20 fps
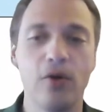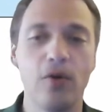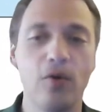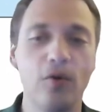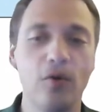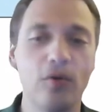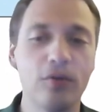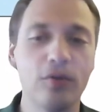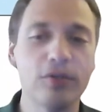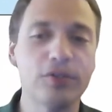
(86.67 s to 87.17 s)

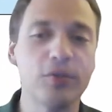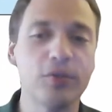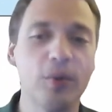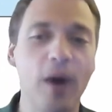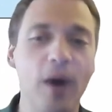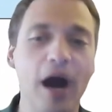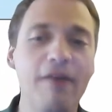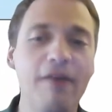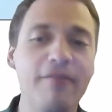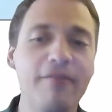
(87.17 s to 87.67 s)
Also,
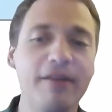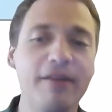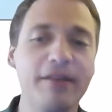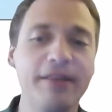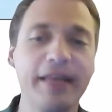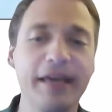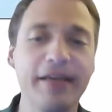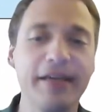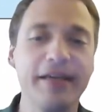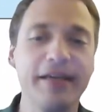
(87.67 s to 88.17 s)
A V I
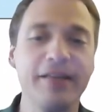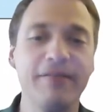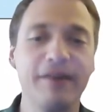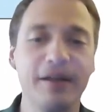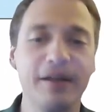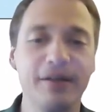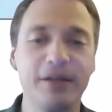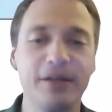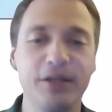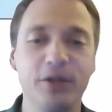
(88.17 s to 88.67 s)
take
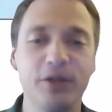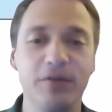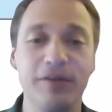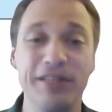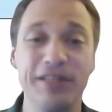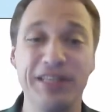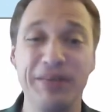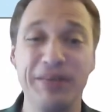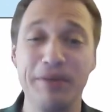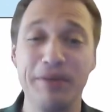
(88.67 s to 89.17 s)
advantage of a
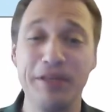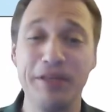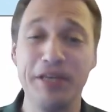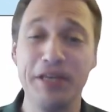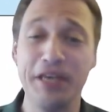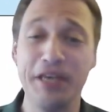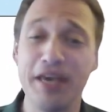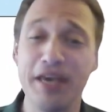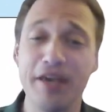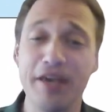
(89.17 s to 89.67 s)
D P D
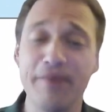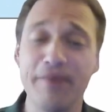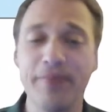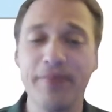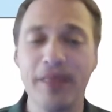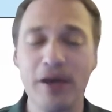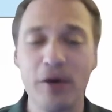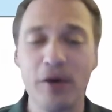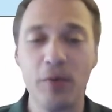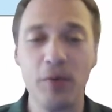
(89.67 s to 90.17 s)
K,
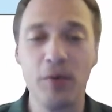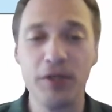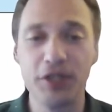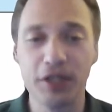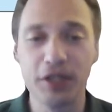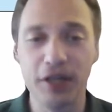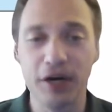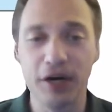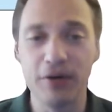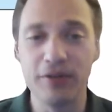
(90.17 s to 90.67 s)
which
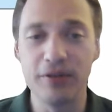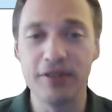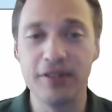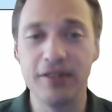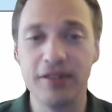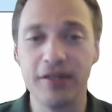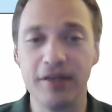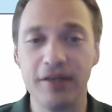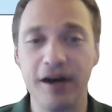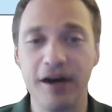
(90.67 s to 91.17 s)
allows
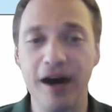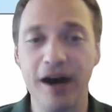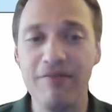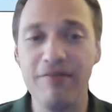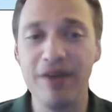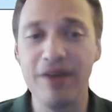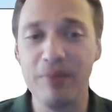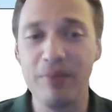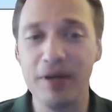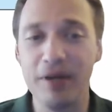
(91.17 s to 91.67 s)
the A V
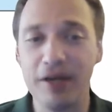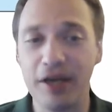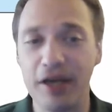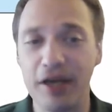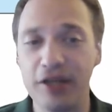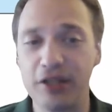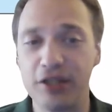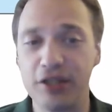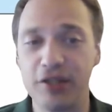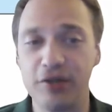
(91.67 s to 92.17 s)
I
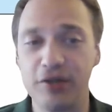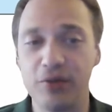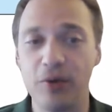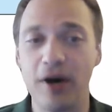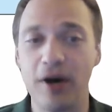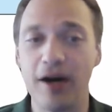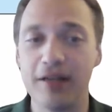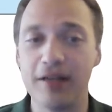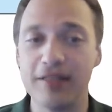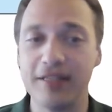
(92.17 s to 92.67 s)
application to
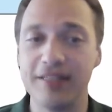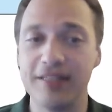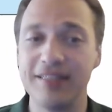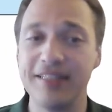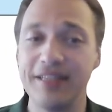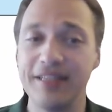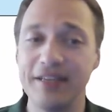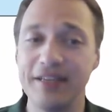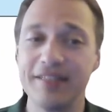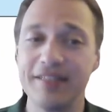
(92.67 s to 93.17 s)
access
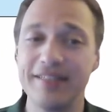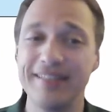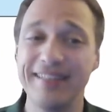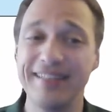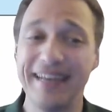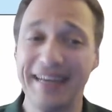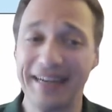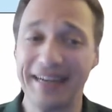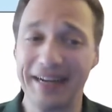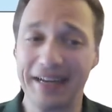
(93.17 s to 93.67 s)
N I Cs
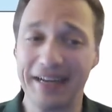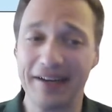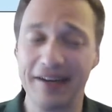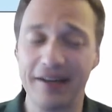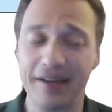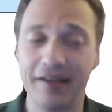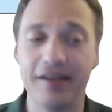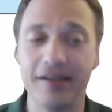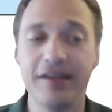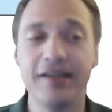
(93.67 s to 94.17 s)

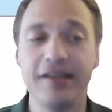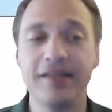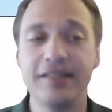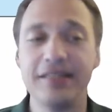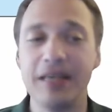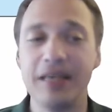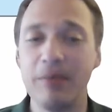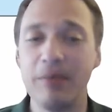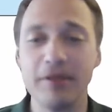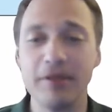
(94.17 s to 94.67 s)
directly,
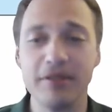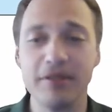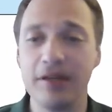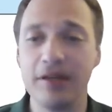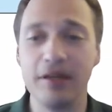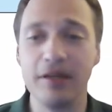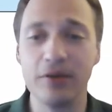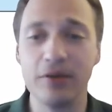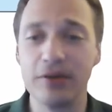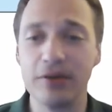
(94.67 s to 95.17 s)
skipping the
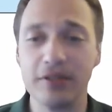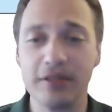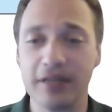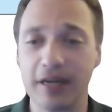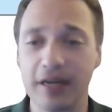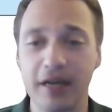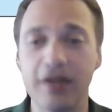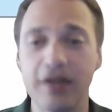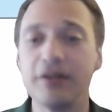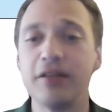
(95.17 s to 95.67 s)
Linux
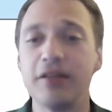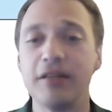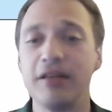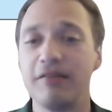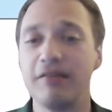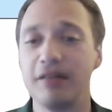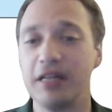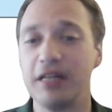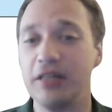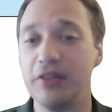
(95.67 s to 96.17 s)
kernel
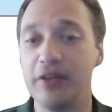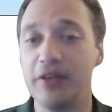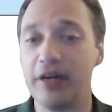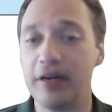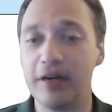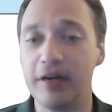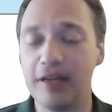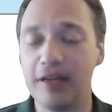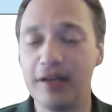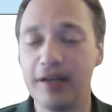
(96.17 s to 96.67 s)
level
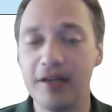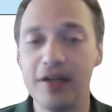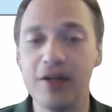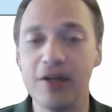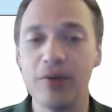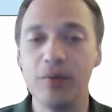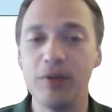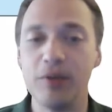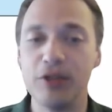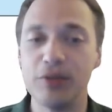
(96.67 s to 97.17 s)
entirely,
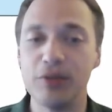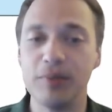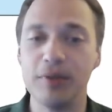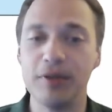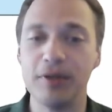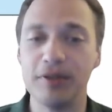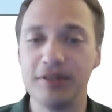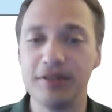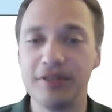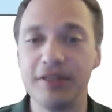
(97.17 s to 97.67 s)
which
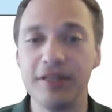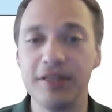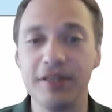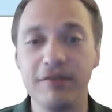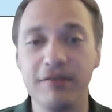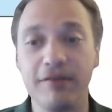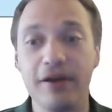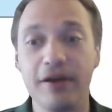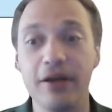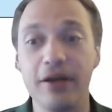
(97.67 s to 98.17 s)
will
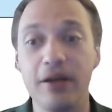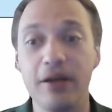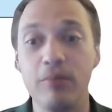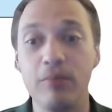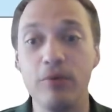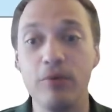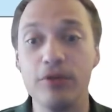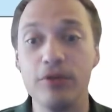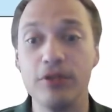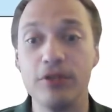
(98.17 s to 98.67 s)
significantly
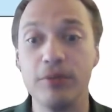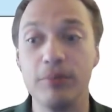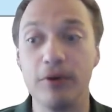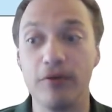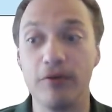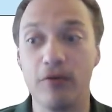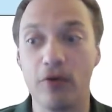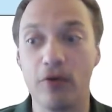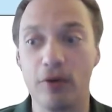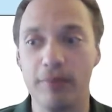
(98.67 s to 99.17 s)
boost the
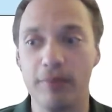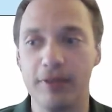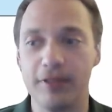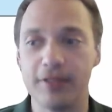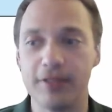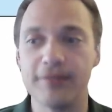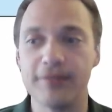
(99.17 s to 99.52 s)
performance.